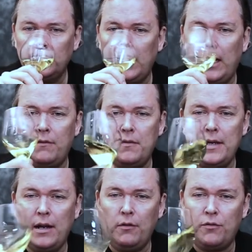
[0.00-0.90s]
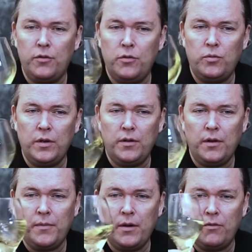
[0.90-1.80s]
we have yellow fruit with
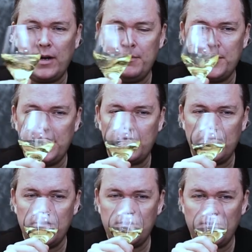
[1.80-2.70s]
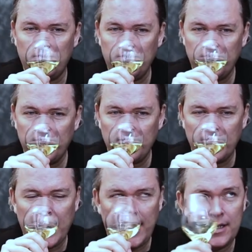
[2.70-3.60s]
ripe citrus,
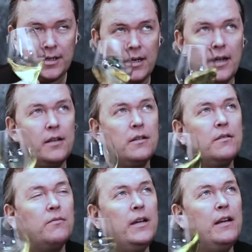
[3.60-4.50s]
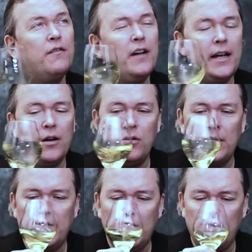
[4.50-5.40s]
hazelnut, really fine oak,
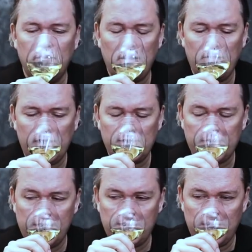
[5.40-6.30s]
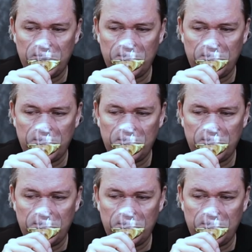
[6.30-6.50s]
and a mild spiciness.